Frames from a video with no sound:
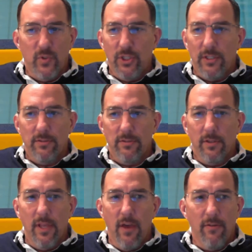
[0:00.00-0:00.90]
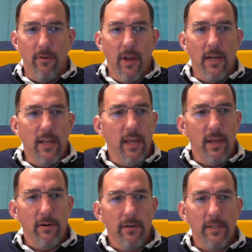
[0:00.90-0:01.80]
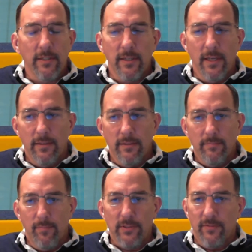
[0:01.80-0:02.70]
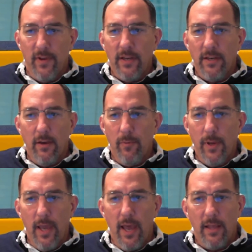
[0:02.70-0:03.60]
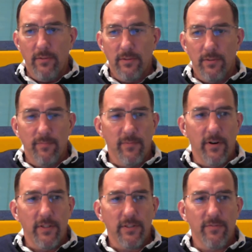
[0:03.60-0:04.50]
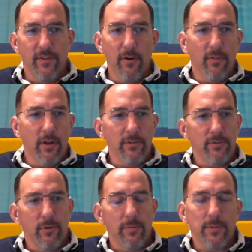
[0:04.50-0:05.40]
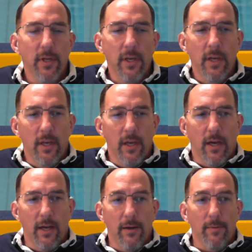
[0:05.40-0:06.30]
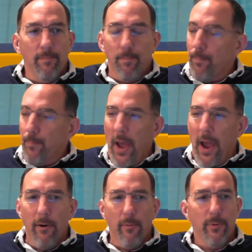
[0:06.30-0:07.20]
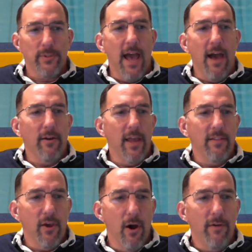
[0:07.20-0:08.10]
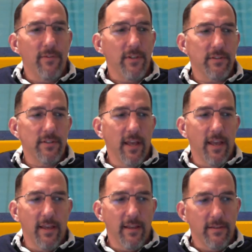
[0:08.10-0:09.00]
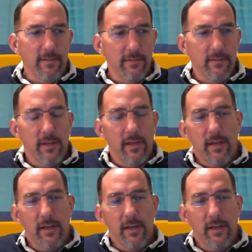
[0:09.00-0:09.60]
Just the other night here in Pennsylvania, we had some very severe thunderstorms. Power was out at the office, and